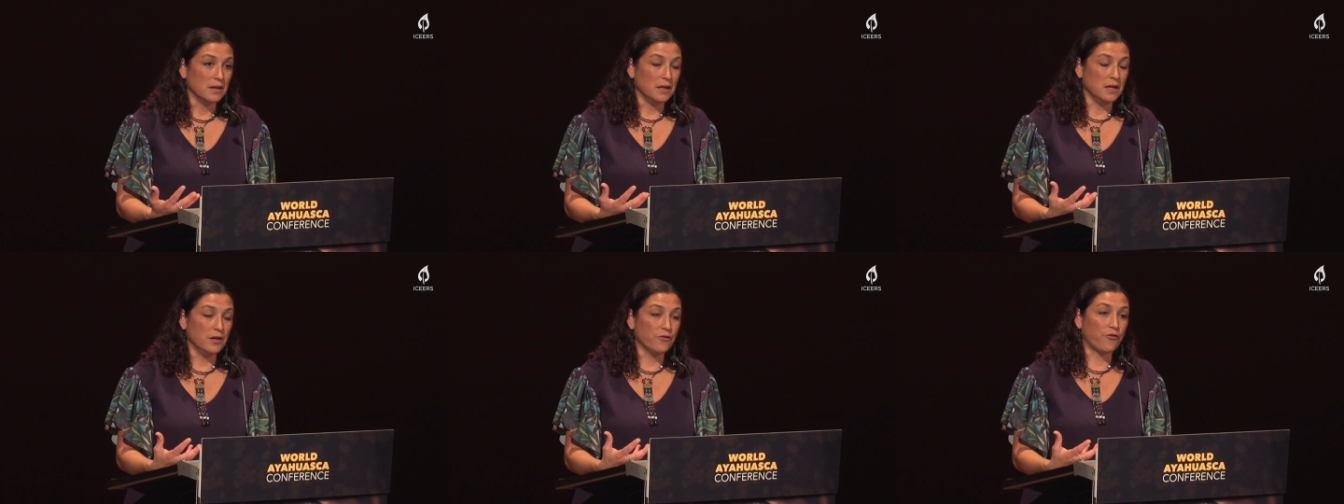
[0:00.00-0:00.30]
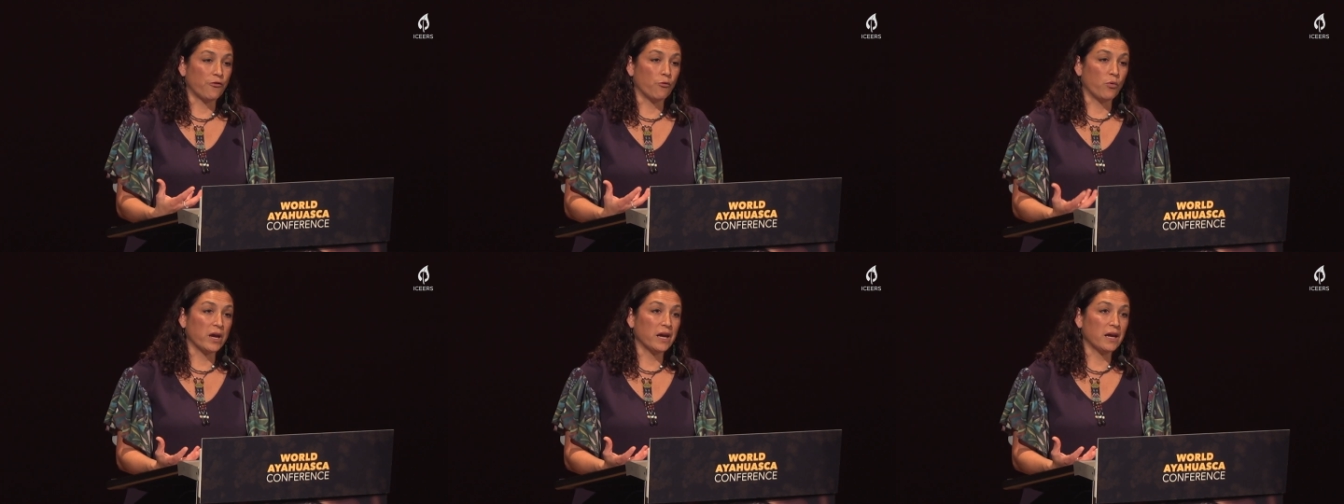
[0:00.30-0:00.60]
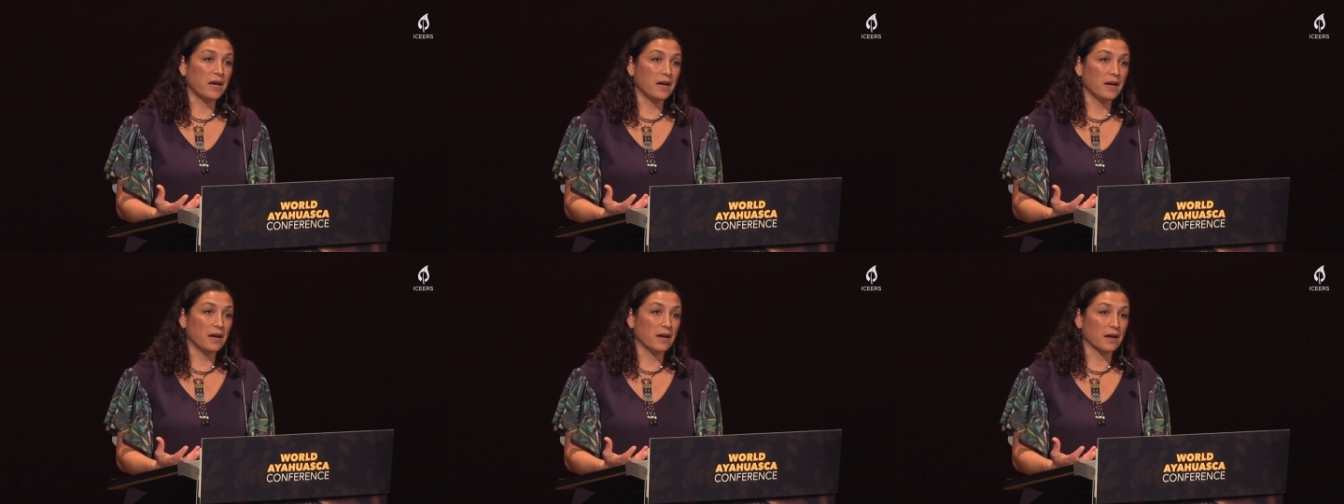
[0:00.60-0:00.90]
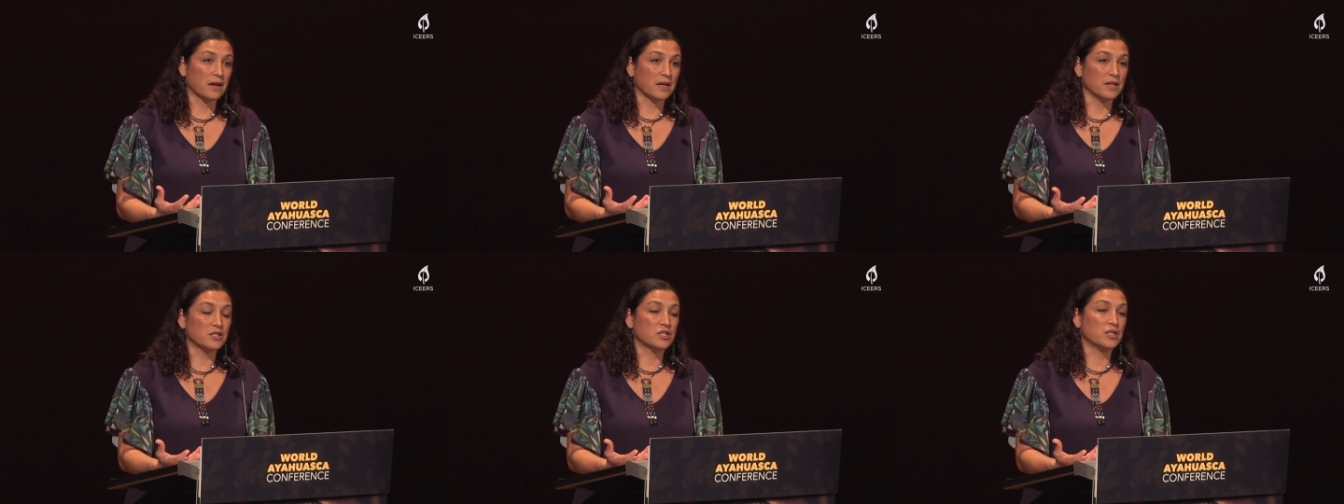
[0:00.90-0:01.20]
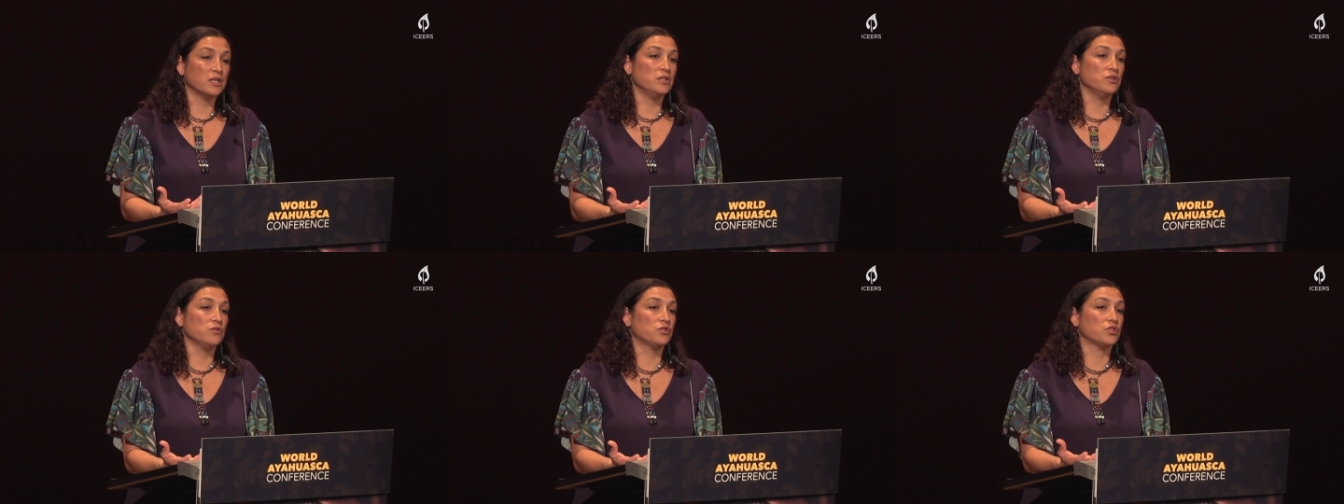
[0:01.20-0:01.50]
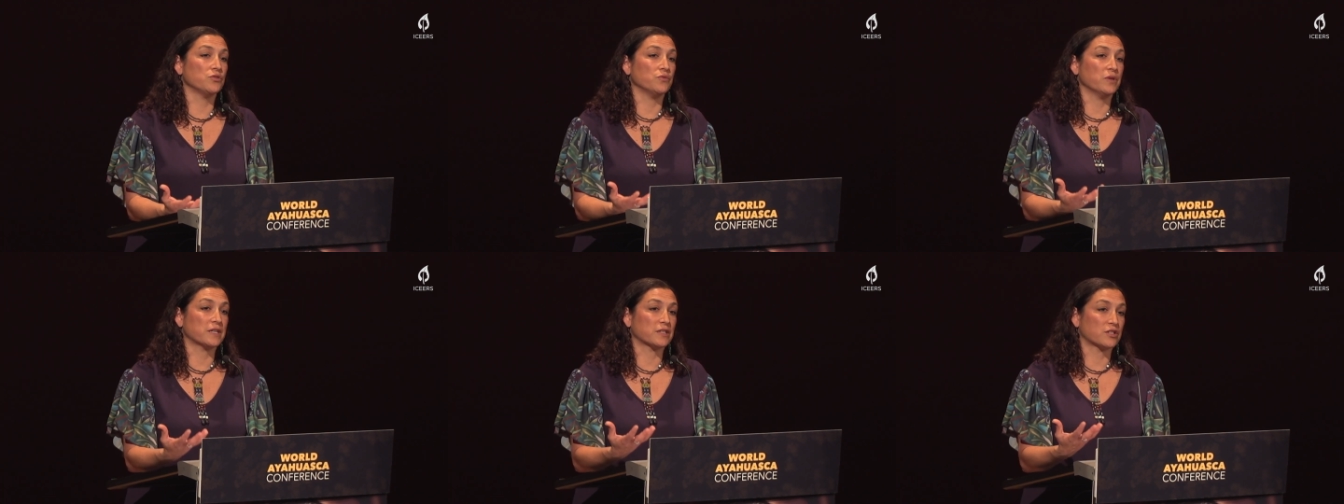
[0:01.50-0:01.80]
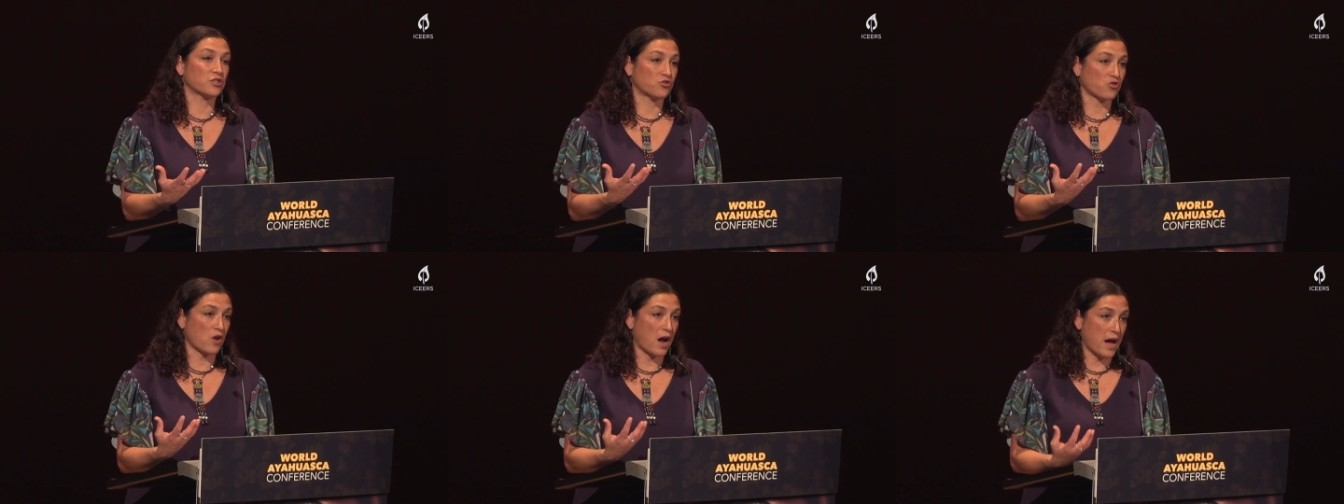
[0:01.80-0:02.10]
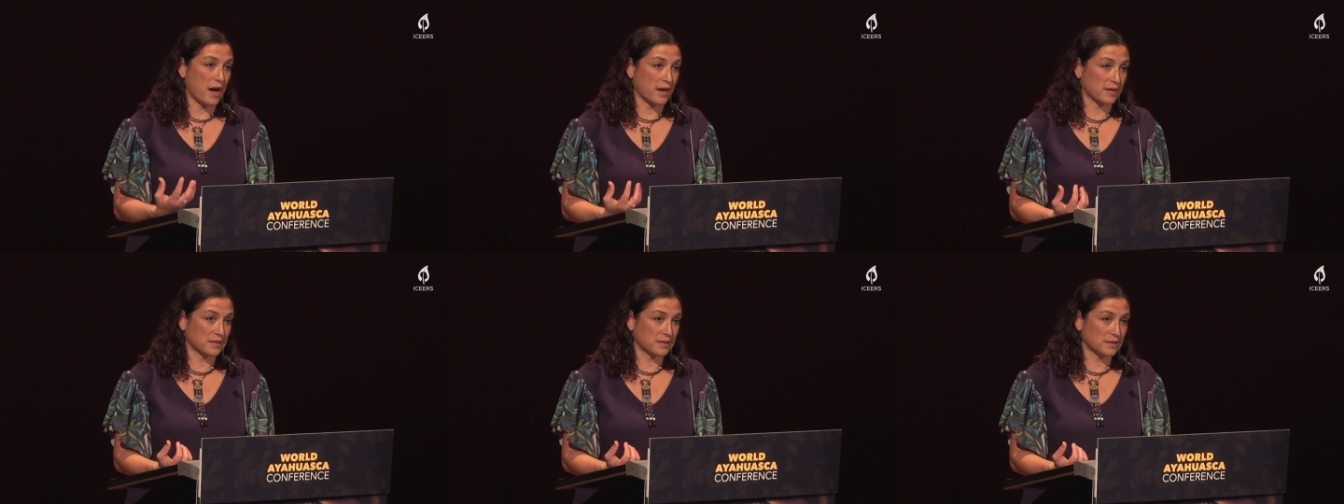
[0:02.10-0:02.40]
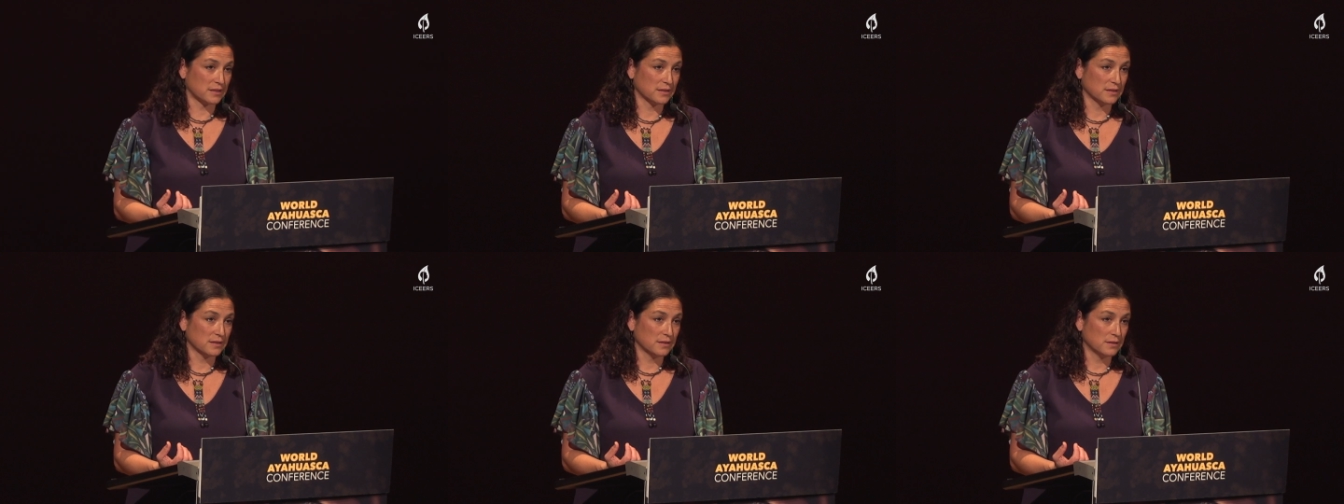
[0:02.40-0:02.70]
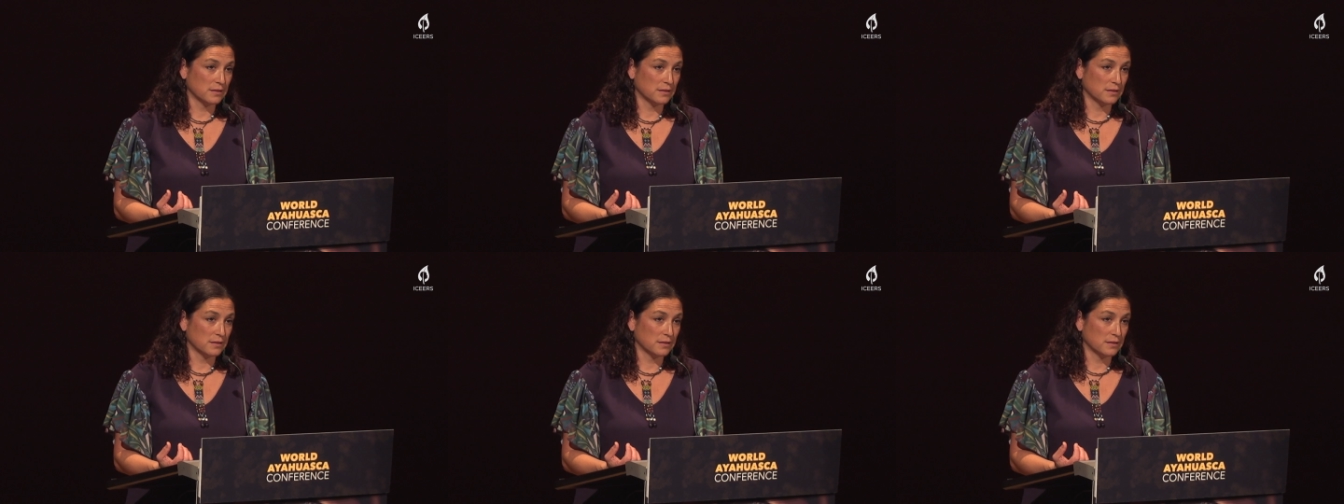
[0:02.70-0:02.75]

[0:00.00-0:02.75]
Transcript: If we continue to extract